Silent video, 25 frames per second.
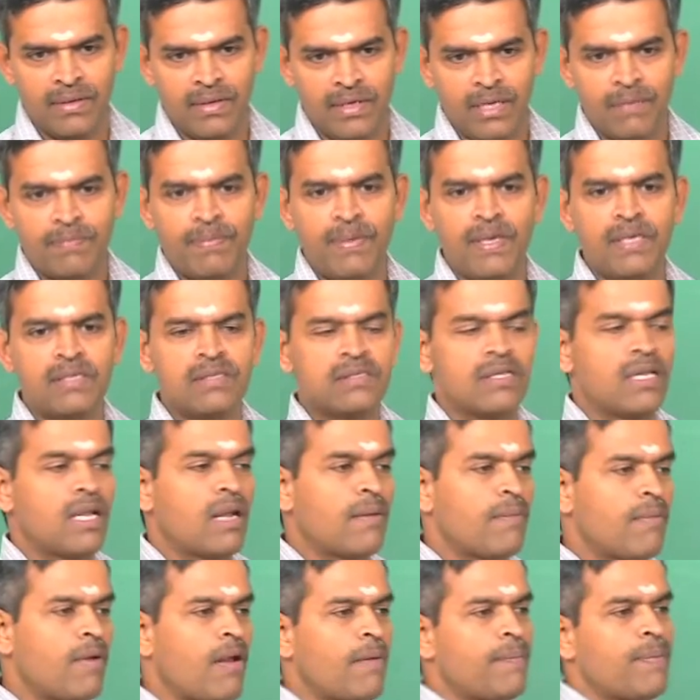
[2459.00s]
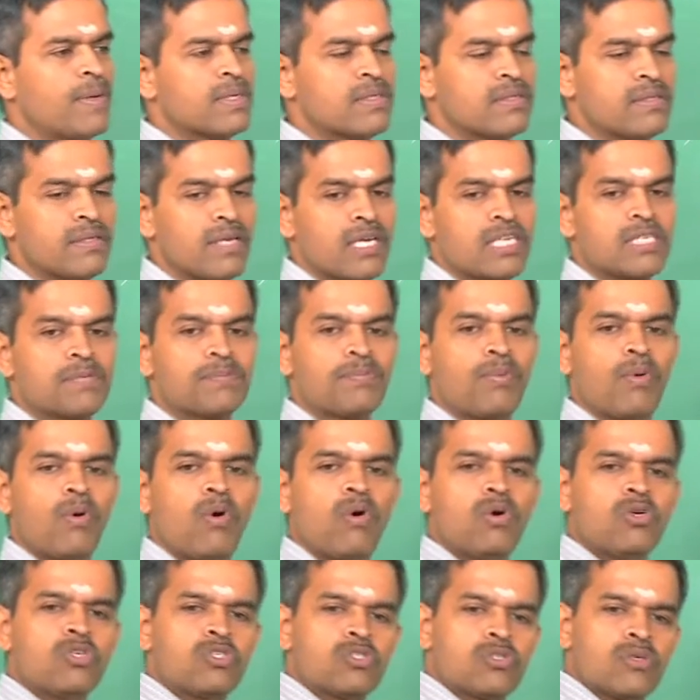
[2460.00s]
It means the number of person
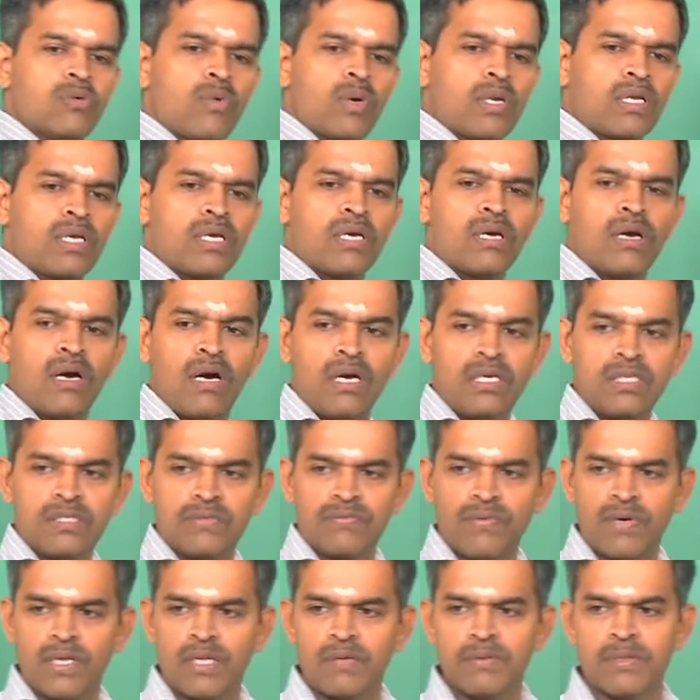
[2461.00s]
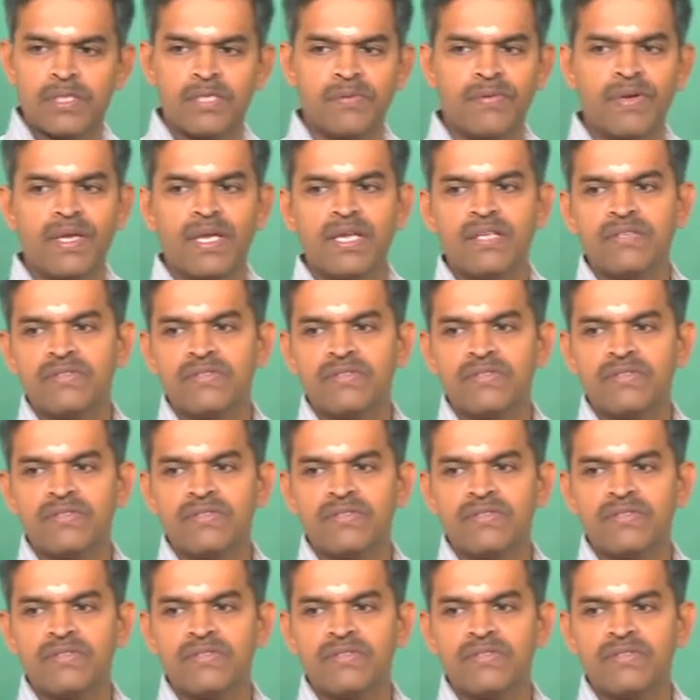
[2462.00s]
exposed working hours for a specific